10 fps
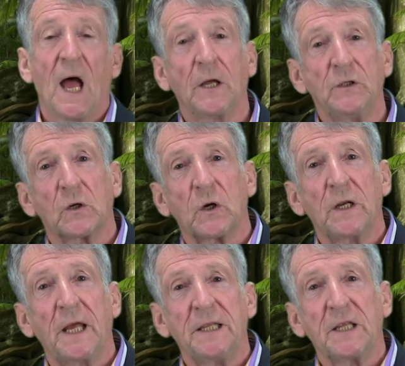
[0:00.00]
And you
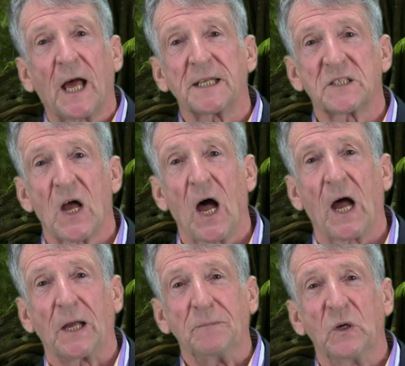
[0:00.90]
can, in that
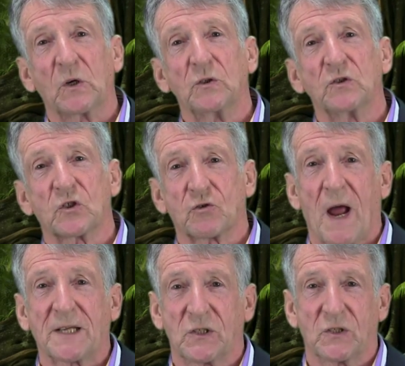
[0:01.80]
time, you can
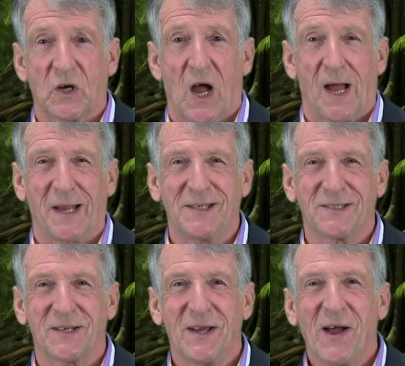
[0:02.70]

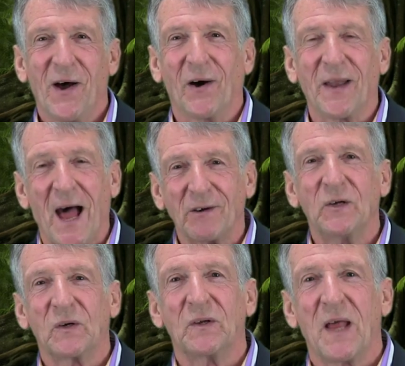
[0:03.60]
strategize on how
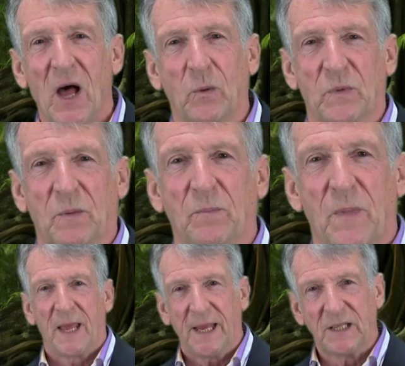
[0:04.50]
you can help them
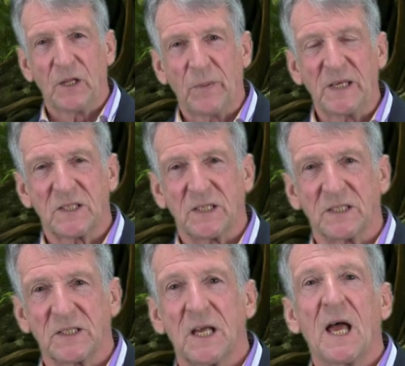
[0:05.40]
in the
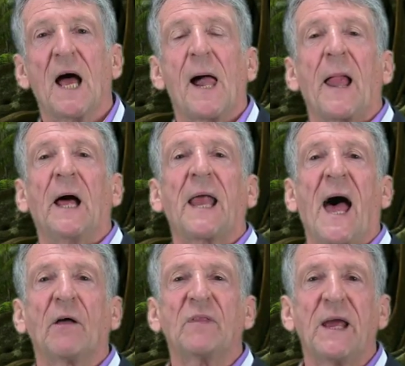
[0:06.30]
business and
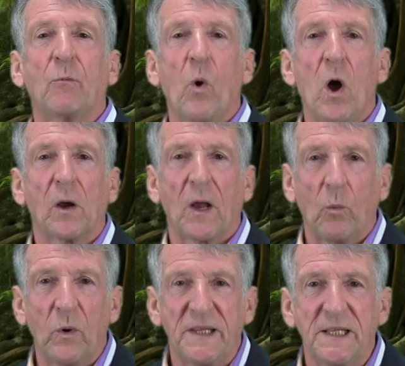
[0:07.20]
how they work
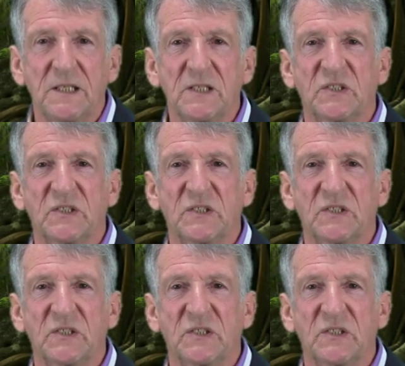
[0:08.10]
within the